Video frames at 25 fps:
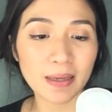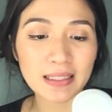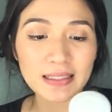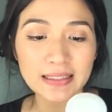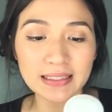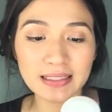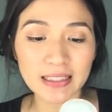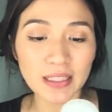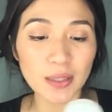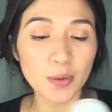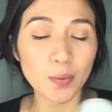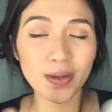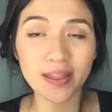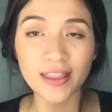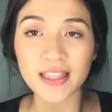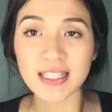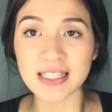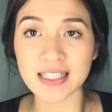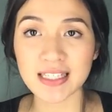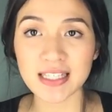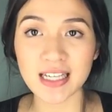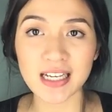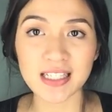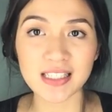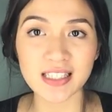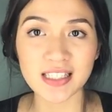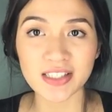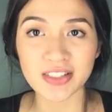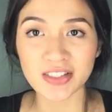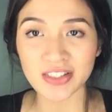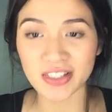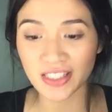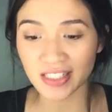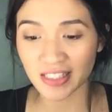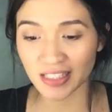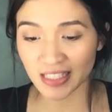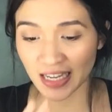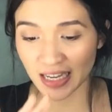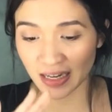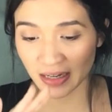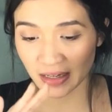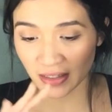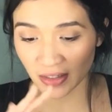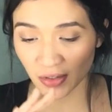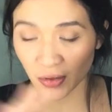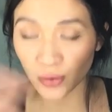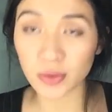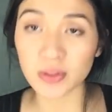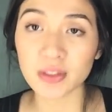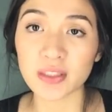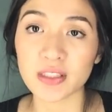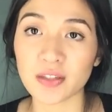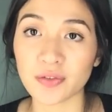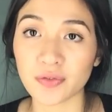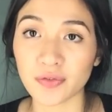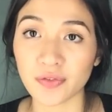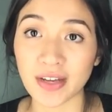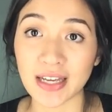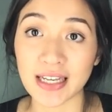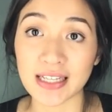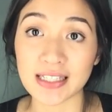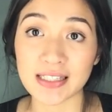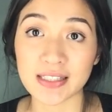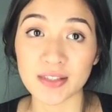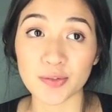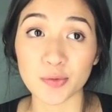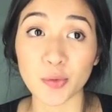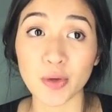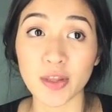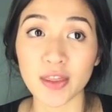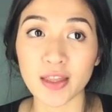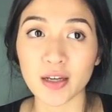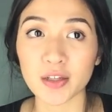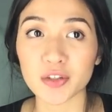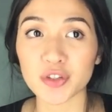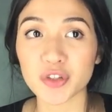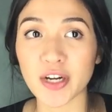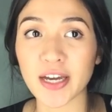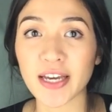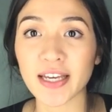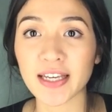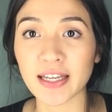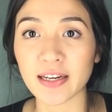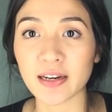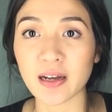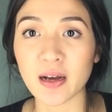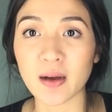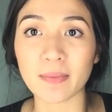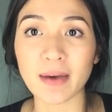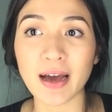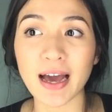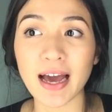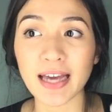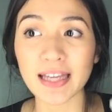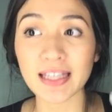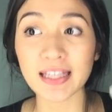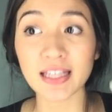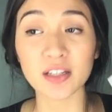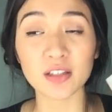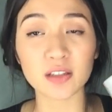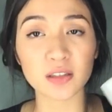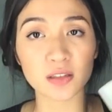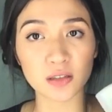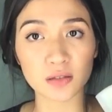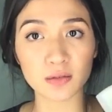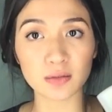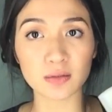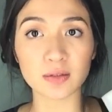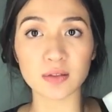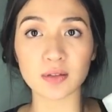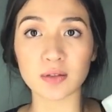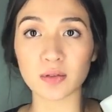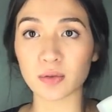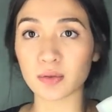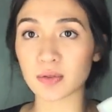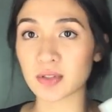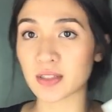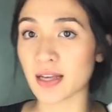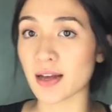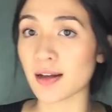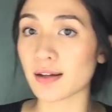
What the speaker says: basically what this does is just it tones the face without drying it up. I cannot use those